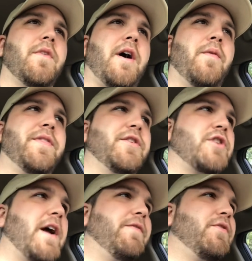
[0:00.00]
Uh, with the
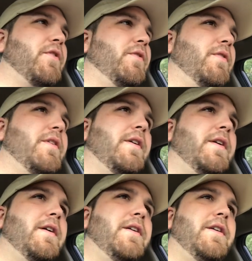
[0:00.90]
drive-through,
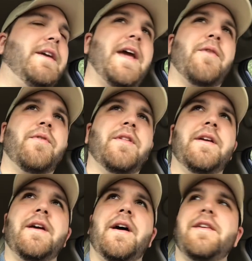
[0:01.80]
you can't
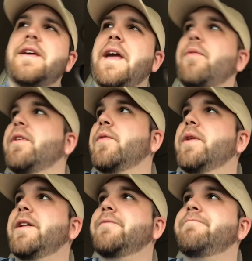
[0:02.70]
really uh, you can't really
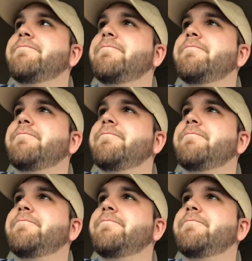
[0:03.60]
win.